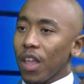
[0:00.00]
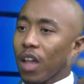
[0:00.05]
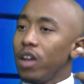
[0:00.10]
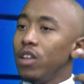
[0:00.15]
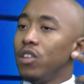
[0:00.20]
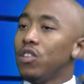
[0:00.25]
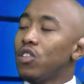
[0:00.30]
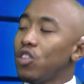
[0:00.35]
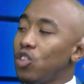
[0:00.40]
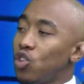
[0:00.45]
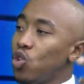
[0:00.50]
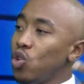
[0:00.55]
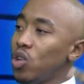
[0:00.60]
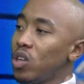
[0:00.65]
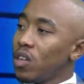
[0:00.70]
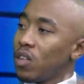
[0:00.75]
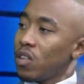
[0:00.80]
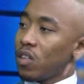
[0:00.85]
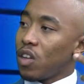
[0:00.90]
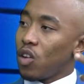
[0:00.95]

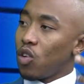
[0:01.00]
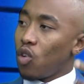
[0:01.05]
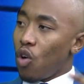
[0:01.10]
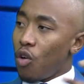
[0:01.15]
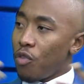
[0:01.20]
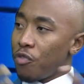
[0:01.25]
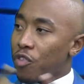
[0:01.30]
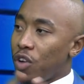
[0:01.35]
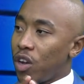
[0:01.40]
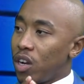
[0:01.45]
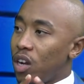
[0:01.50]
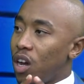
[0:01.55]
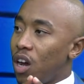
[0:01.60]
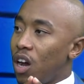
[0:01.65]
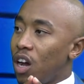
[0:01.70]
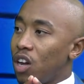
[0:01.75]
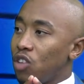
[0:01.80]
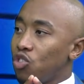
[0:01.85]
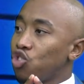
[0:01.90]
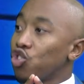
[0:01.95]
institutions that offered
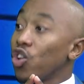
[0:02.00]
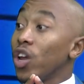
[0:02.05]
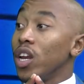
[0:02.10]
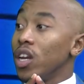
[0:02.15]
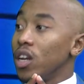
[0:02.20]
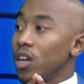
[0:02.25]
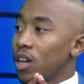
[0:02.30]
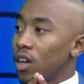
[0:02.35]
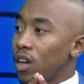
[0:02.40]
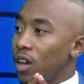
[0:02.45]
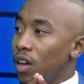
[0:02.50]
training.